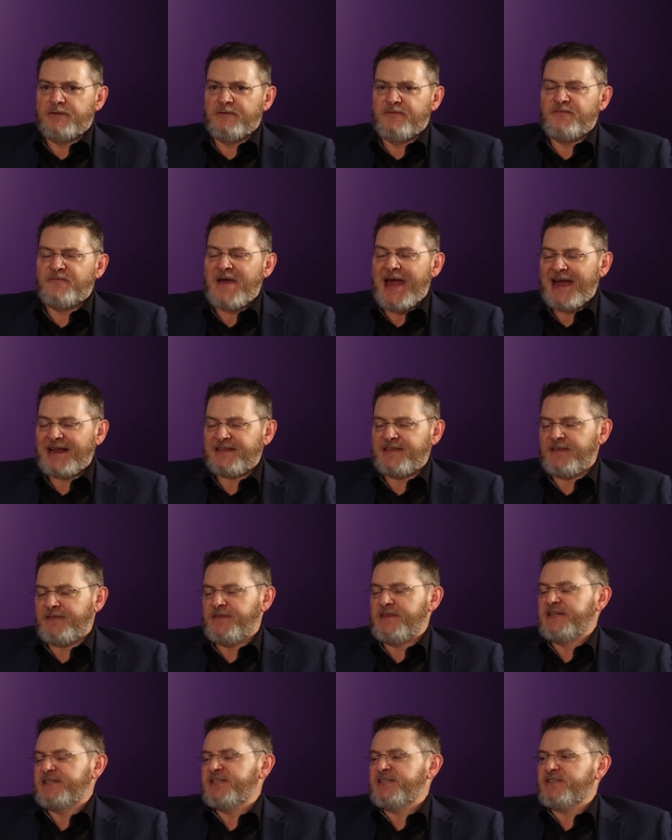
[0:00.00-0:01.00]
fact
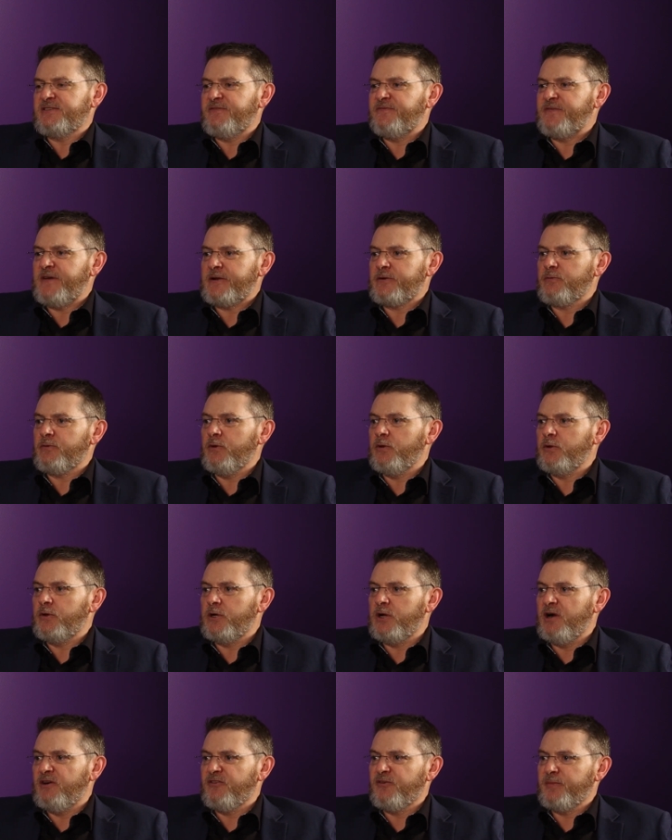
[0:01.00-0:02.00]
that this is a federal
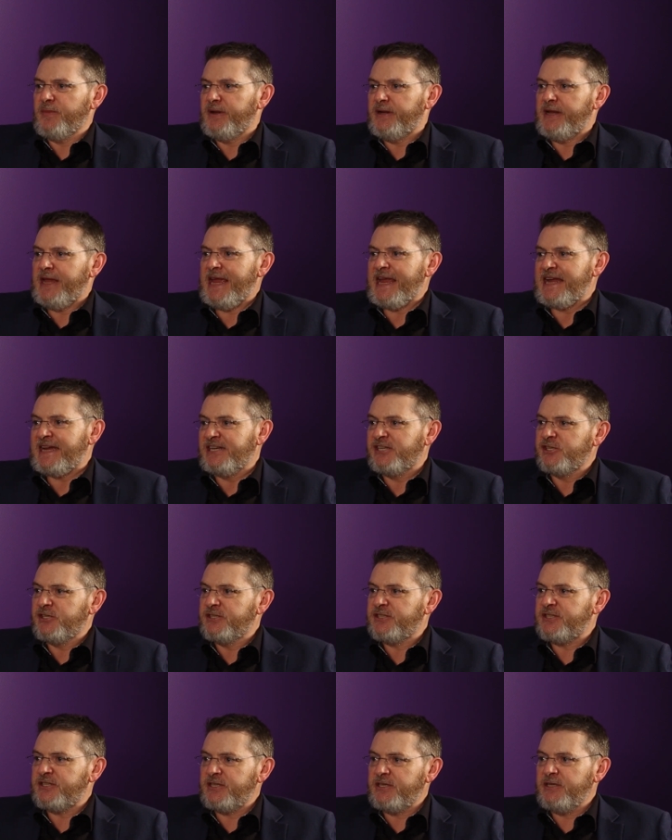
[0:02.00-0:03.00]
government
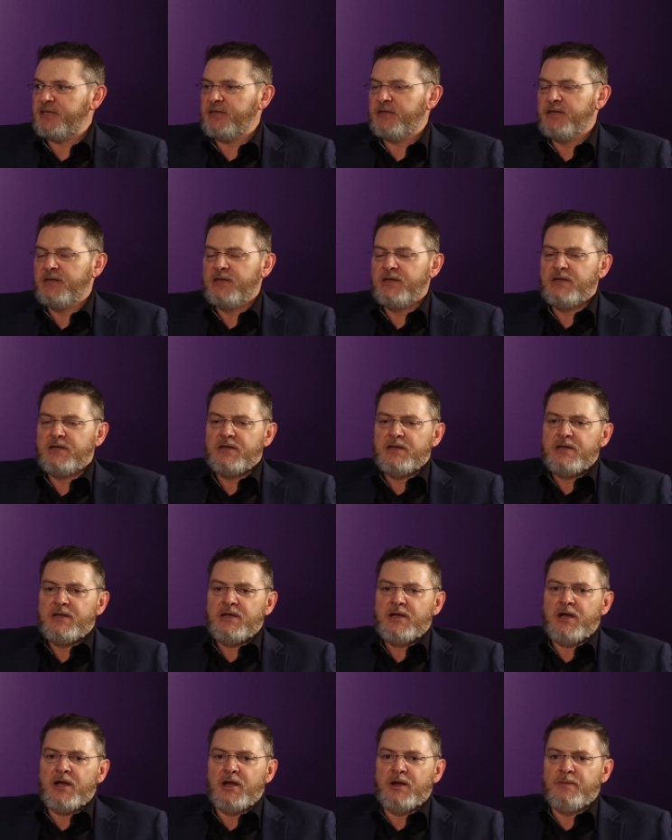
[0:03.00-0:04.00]
agency,
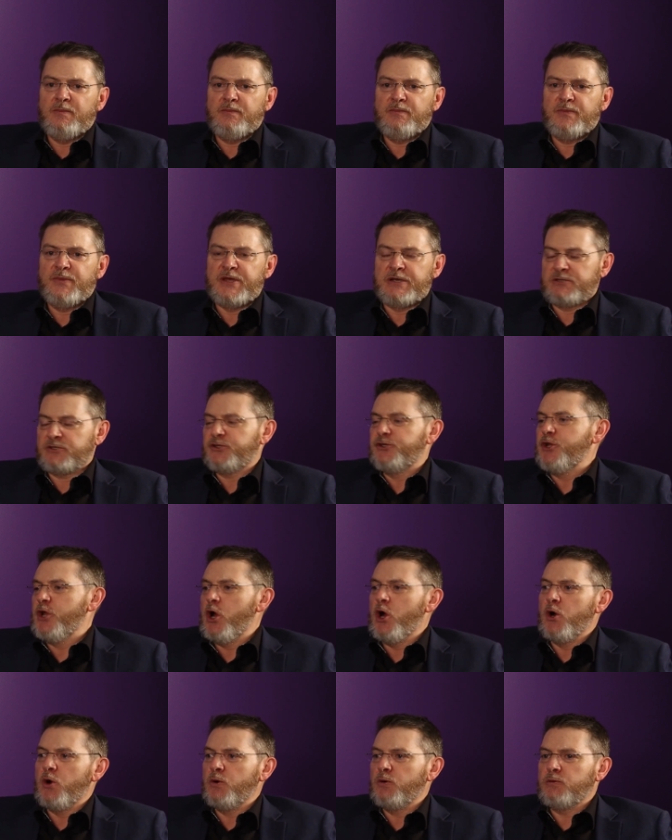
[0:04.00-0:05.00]
there's
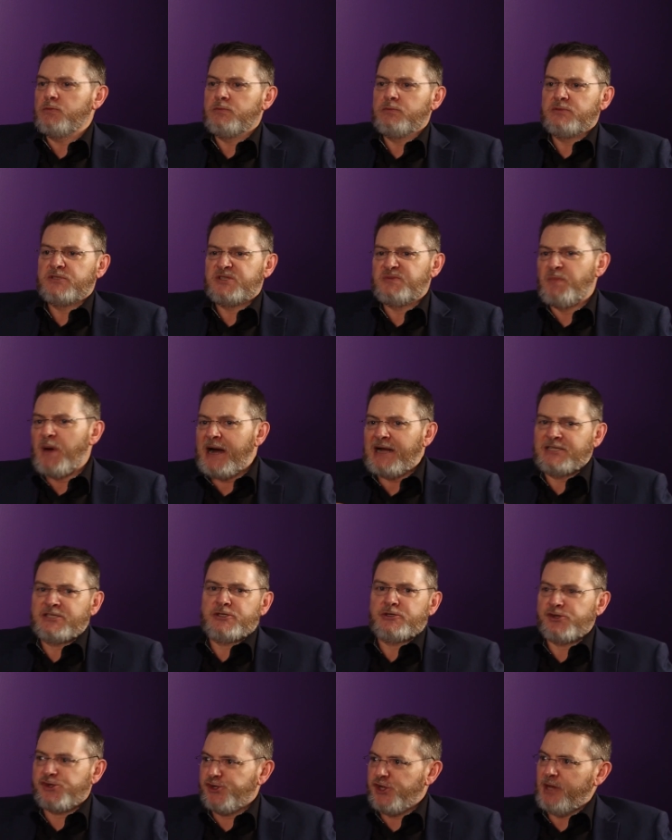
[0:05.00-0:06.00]
no
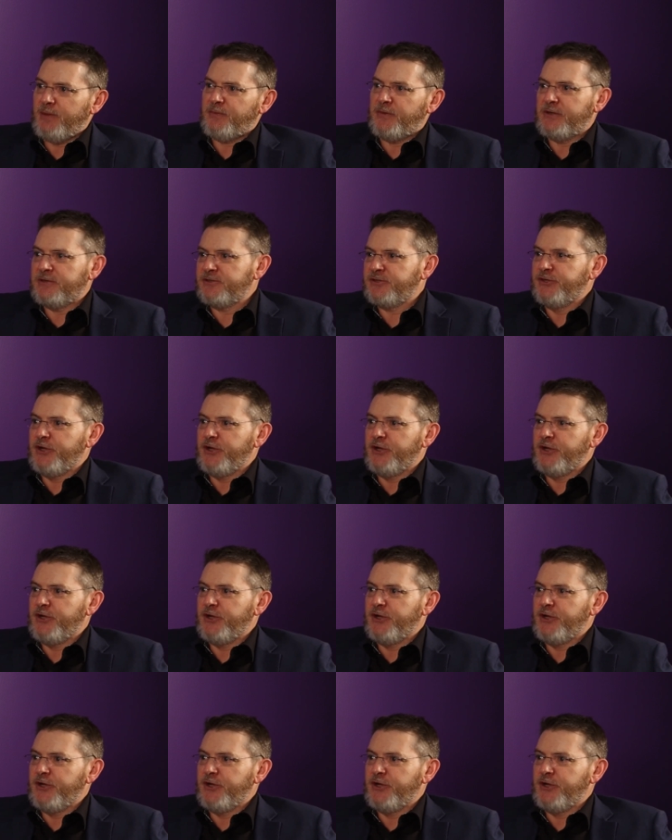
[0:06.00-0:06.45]
sponsorship. There's